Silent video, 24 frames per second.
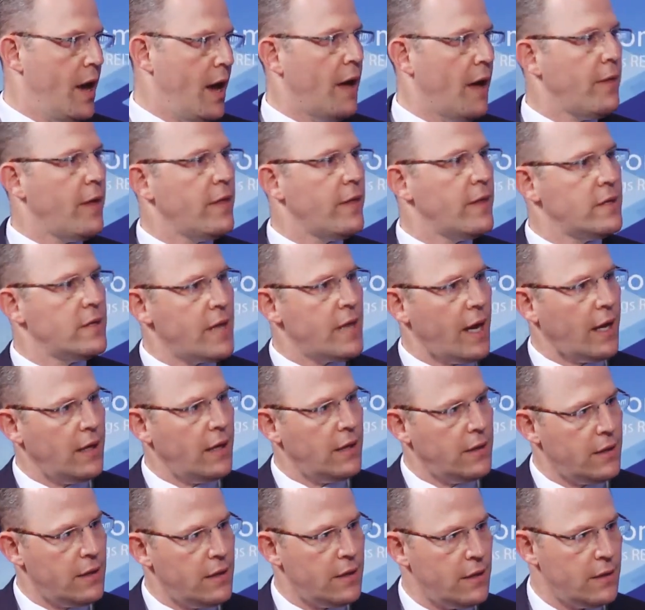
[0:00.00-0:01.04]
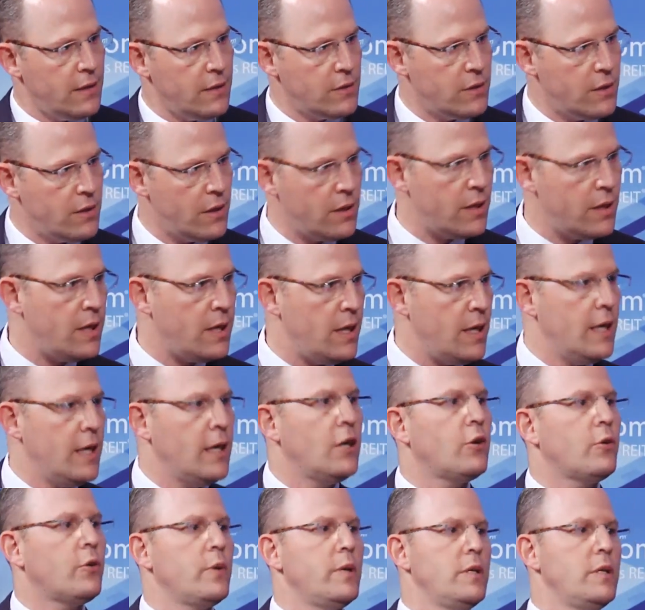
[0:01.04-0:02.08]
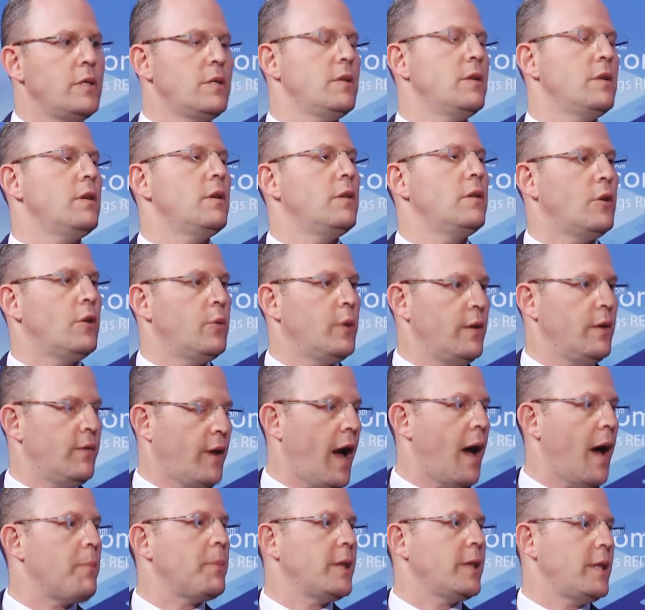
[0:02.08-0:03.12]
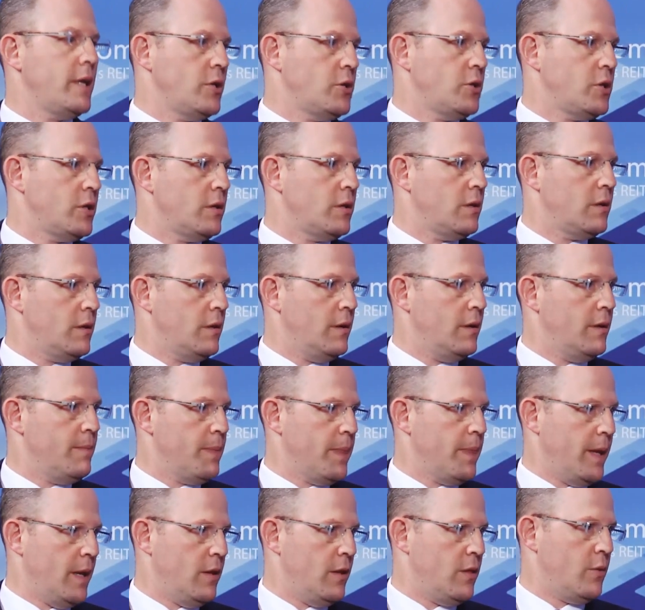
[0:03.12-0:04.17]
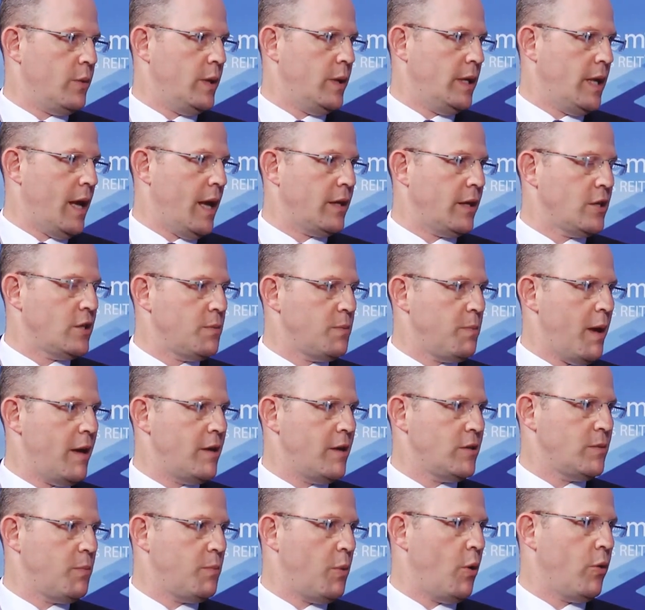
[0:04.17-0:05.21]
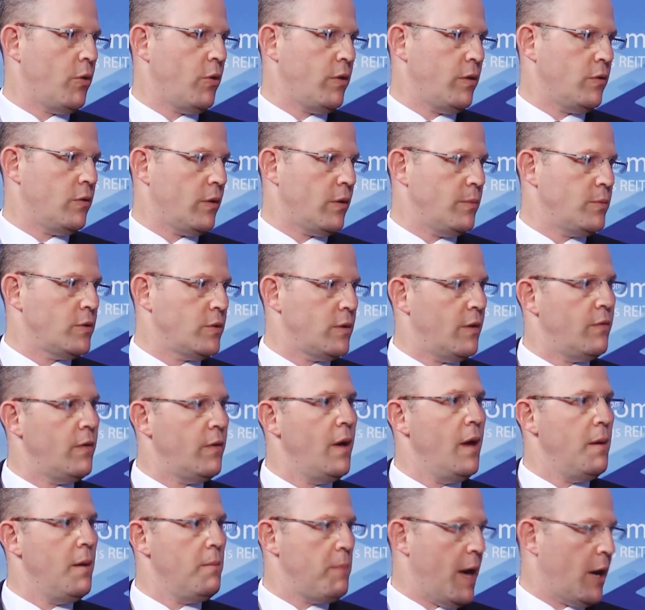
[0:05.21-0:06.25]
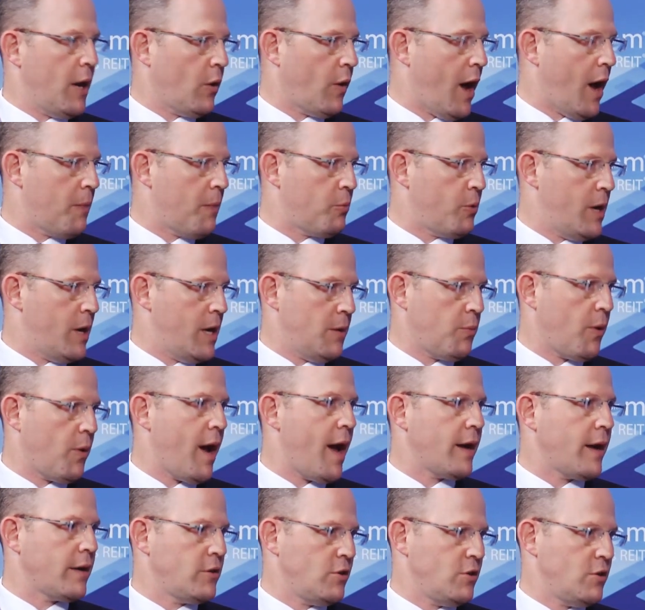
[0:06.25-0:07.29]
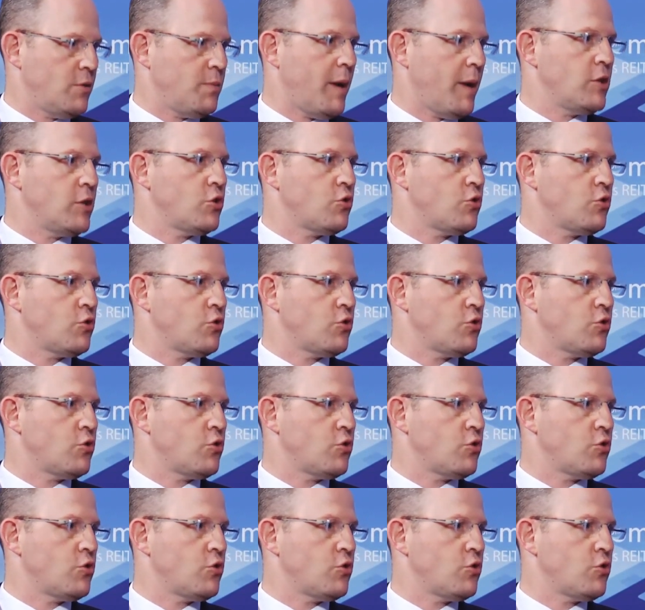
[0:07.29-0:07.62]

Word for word: And then the second is the increased degree of competition in the retailing space, both in terms of better operating practices by